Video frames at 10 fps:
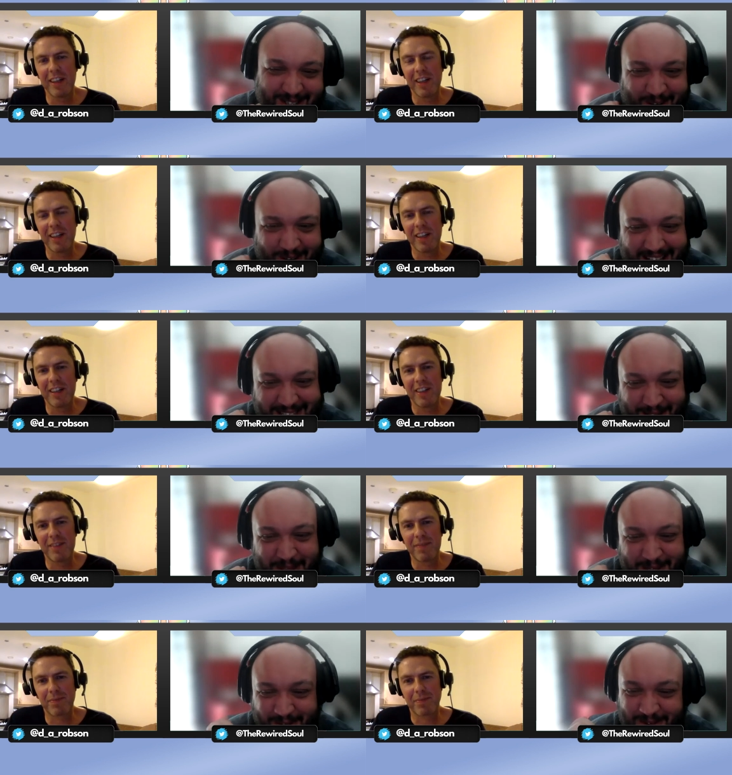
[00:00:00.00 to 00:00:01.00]
Speaker 1: So yeah, some of
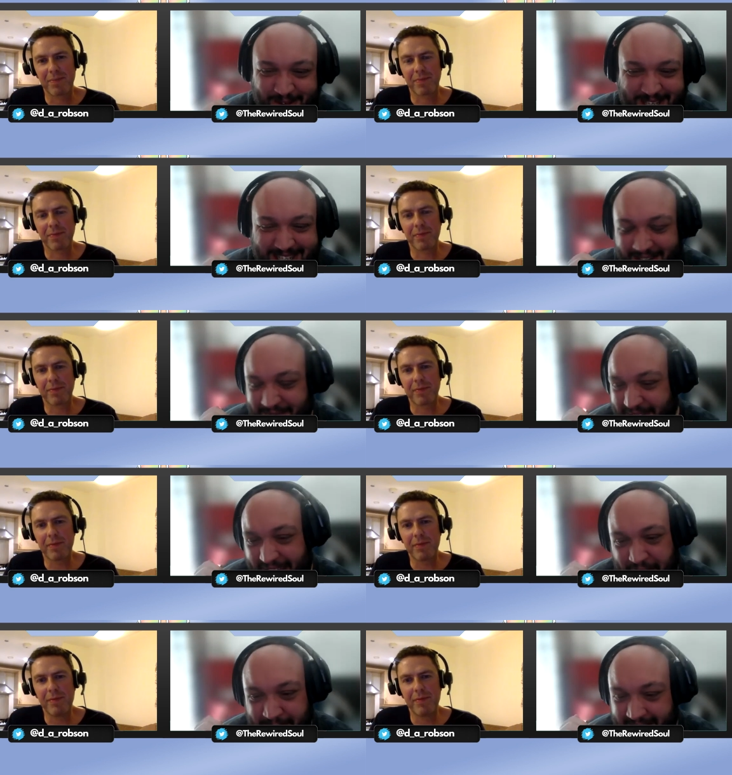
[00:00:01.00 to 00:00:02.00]
these rituals could definitely
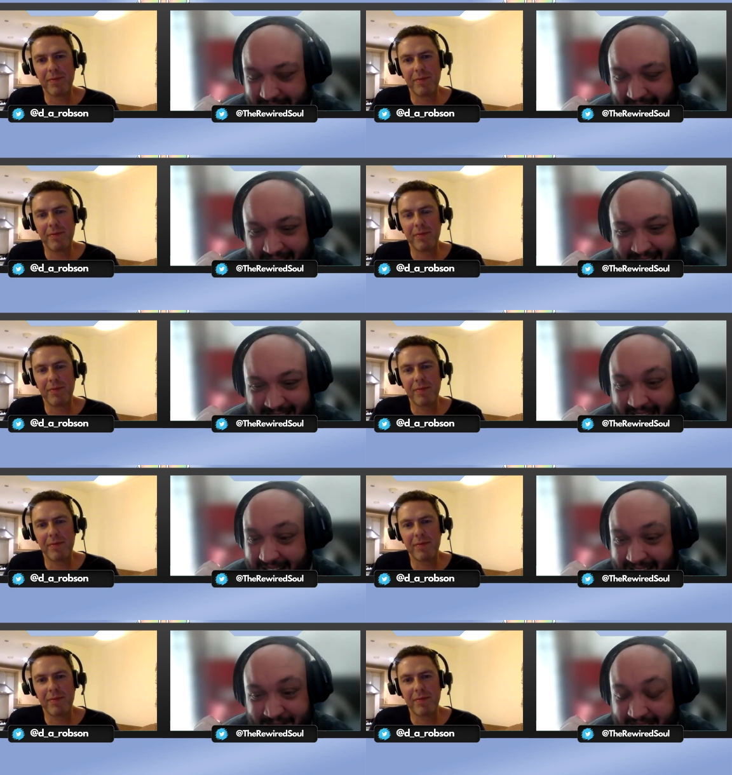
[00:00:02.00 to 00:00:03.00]
help. And, and yeah,
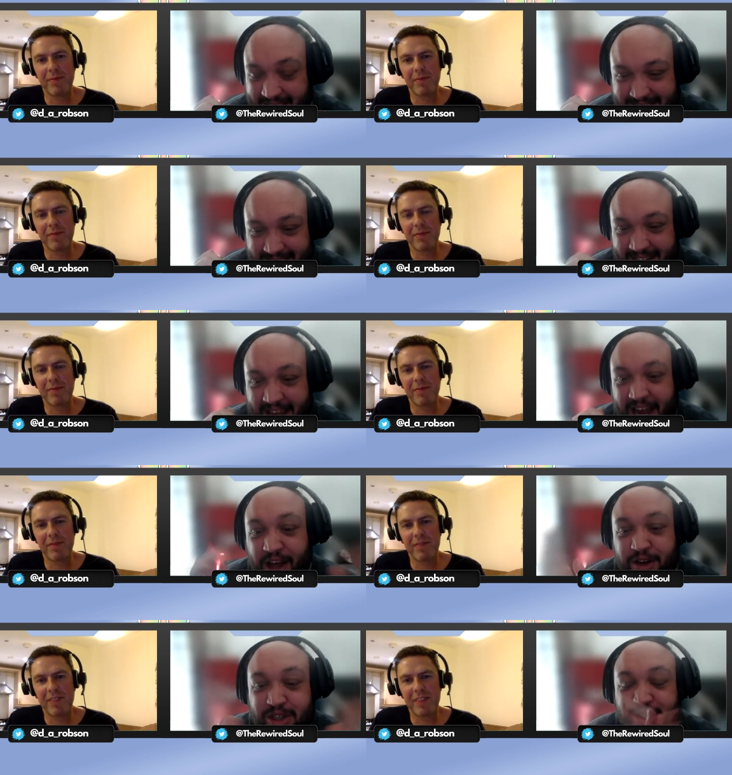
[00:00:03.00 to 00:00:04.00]
David, like I said,
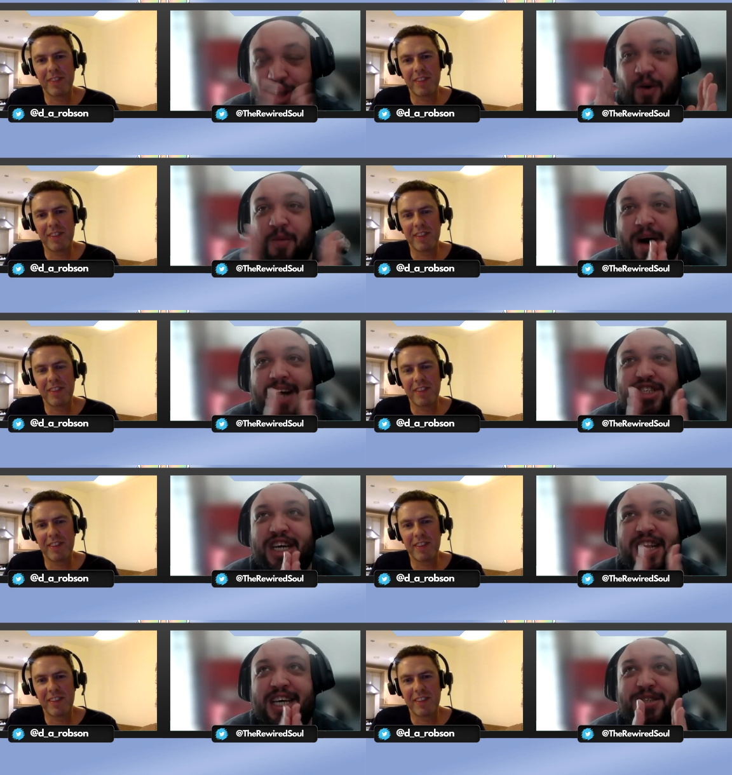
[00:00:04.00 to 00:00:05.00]
there's so much
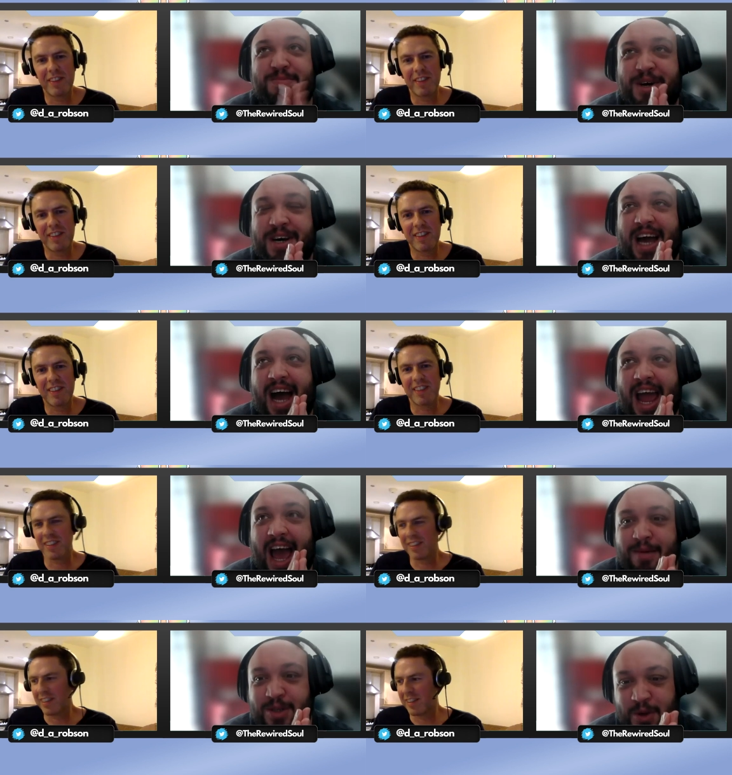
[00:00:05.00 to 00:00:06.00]
in this book. I
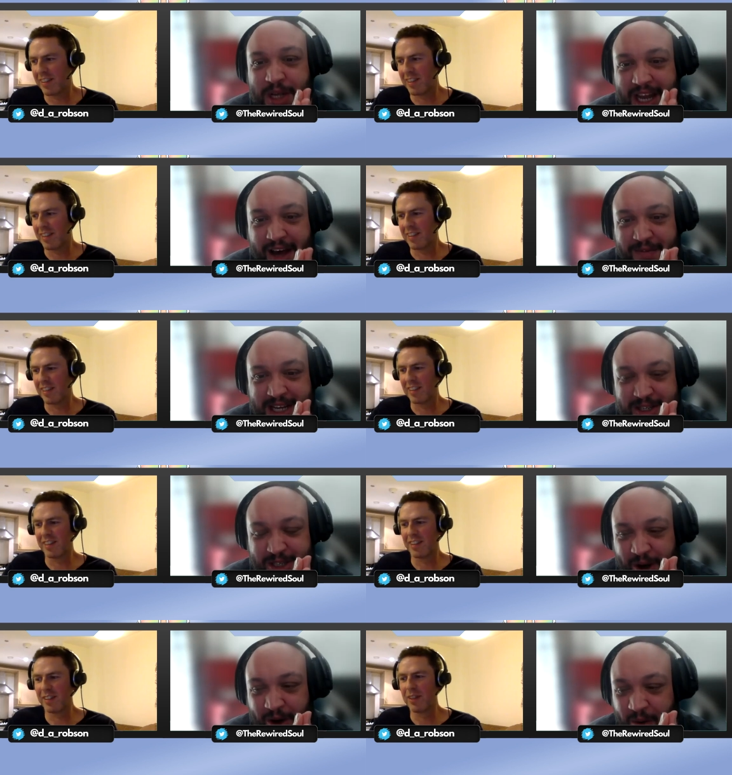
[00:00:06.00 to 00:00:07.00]
absolutely absolutely loved it.
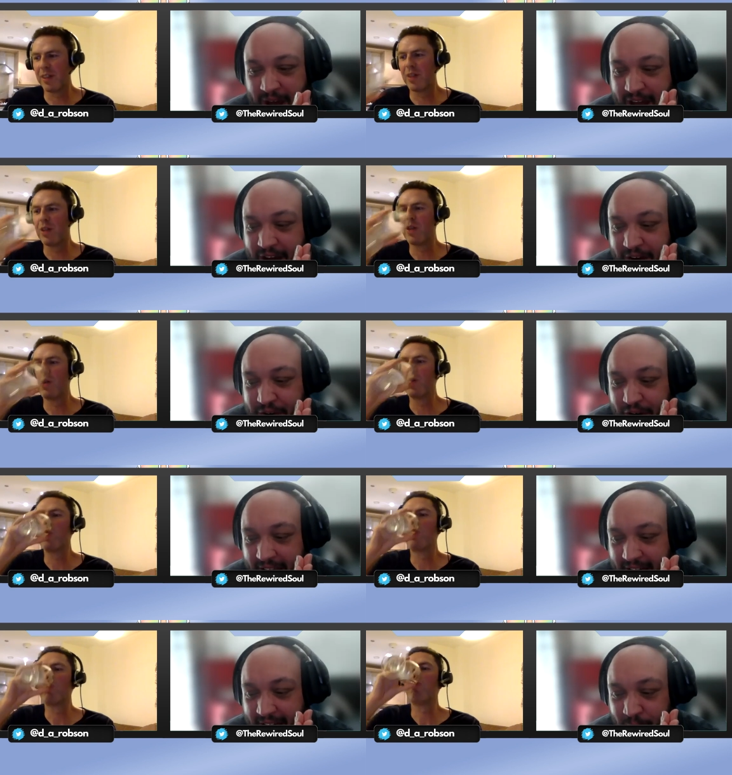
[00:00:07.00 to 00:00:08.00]
So for
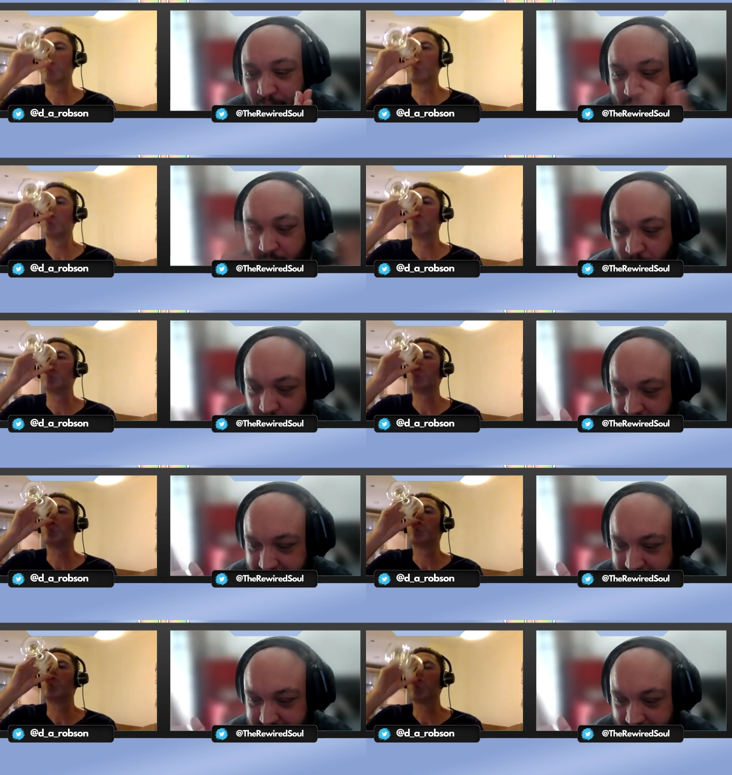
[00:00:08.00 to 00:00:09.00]
uh, we're recording
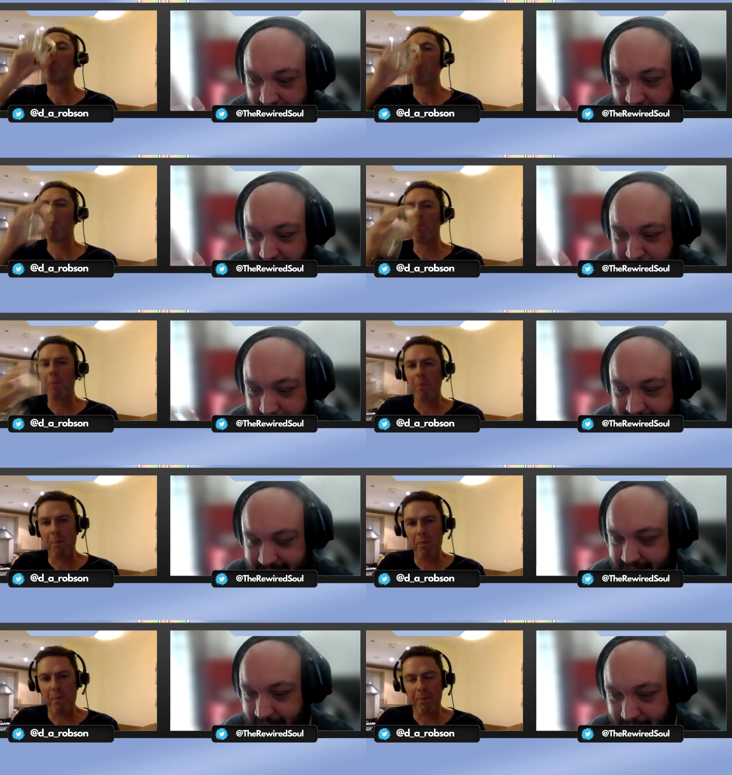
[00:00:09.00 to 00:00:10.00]
this uh, mid
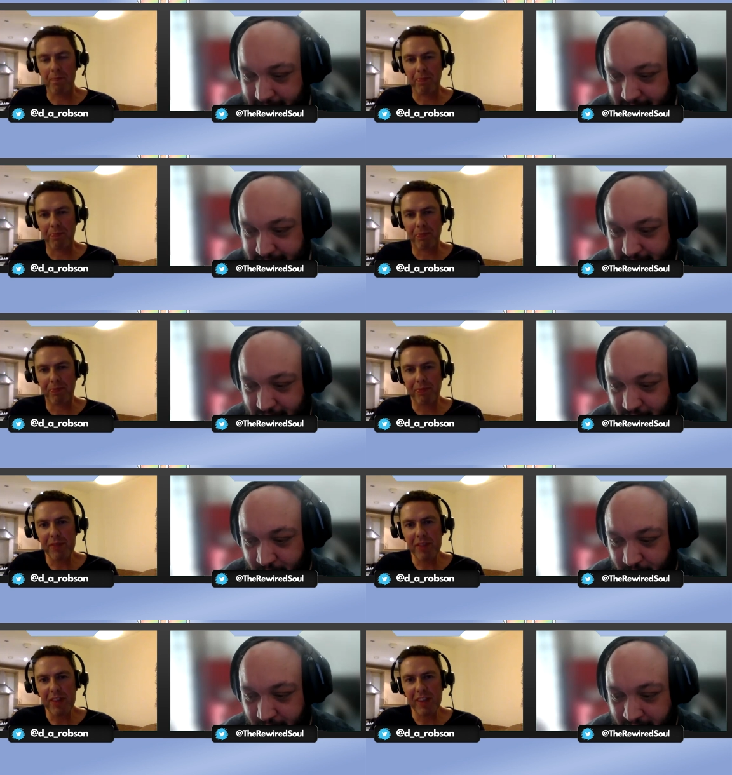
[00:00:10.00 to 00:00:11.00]
December.
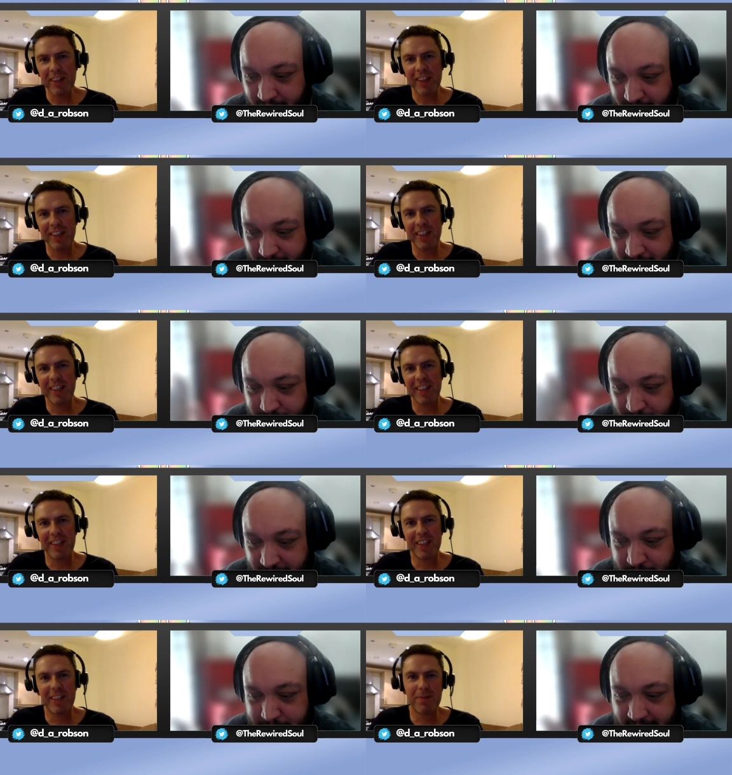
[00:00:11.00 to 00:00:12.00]
So for
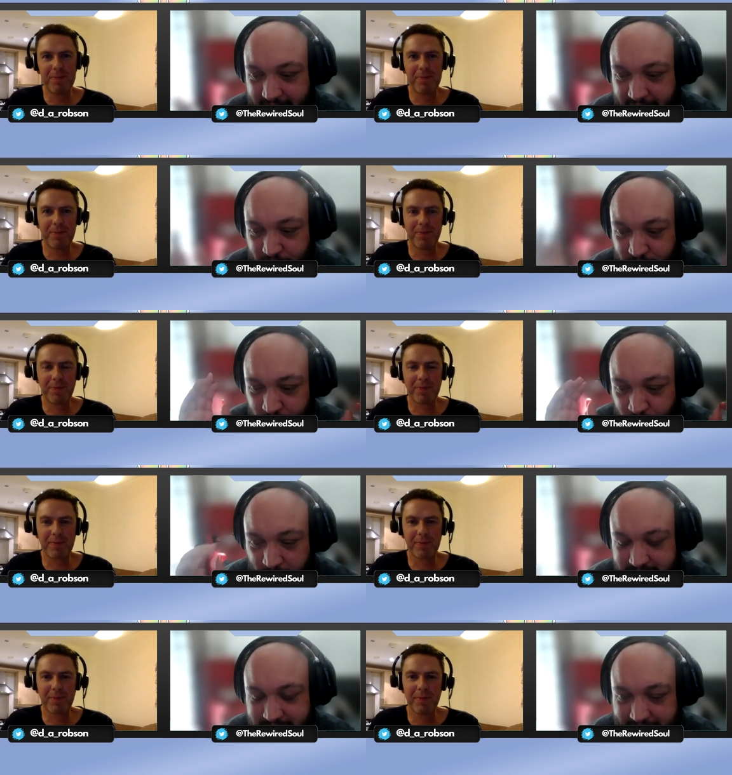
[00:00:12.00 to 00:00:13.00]
everybody who
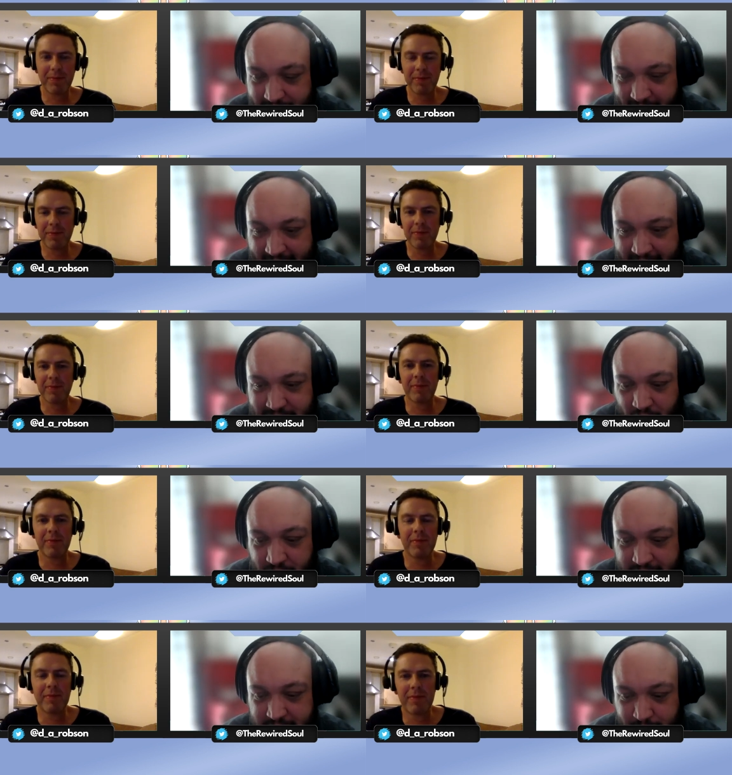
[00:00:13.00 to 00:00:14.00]
wants to get their hands
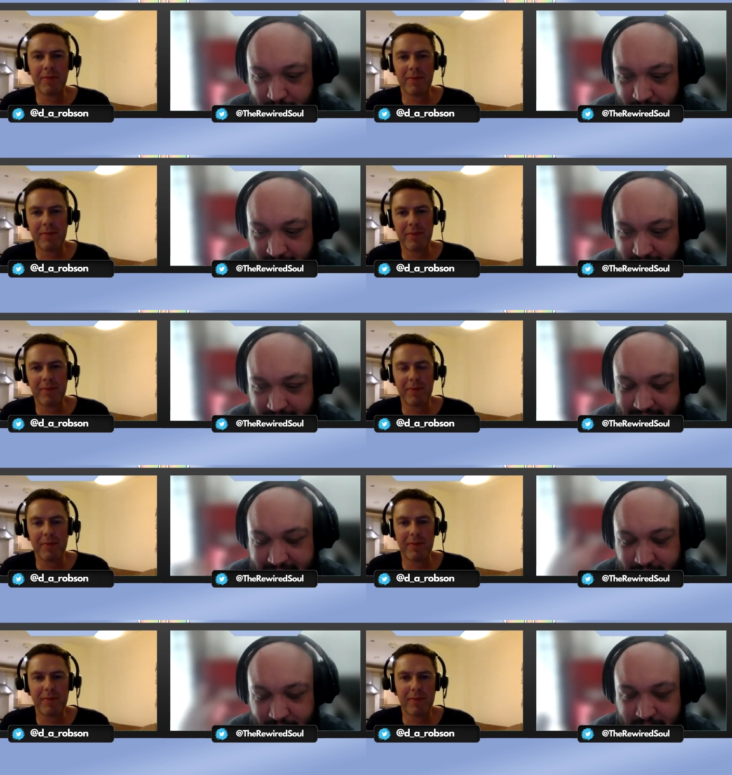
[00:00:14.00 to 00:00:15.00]
on this book,
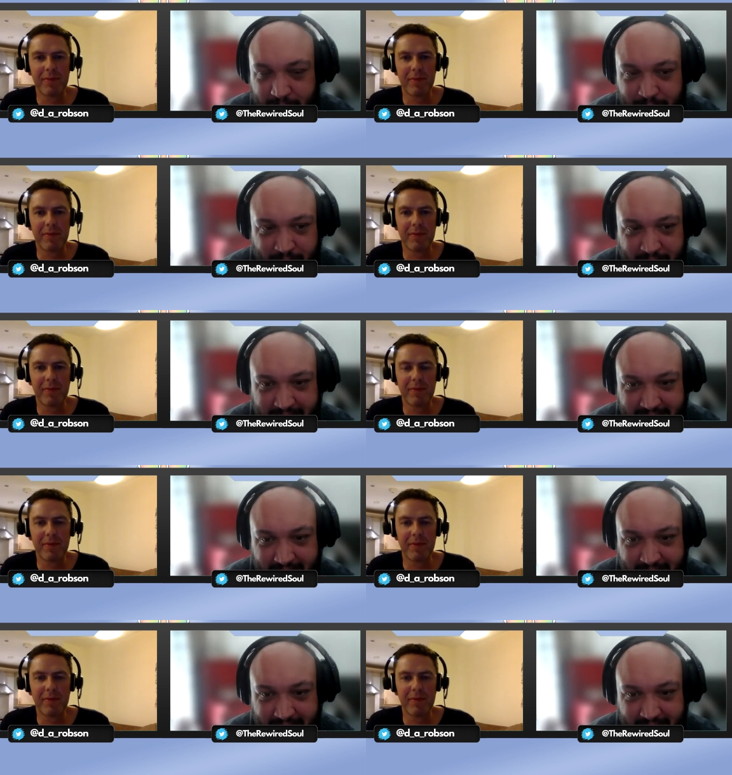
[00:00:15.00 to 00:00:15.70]
there's two separate release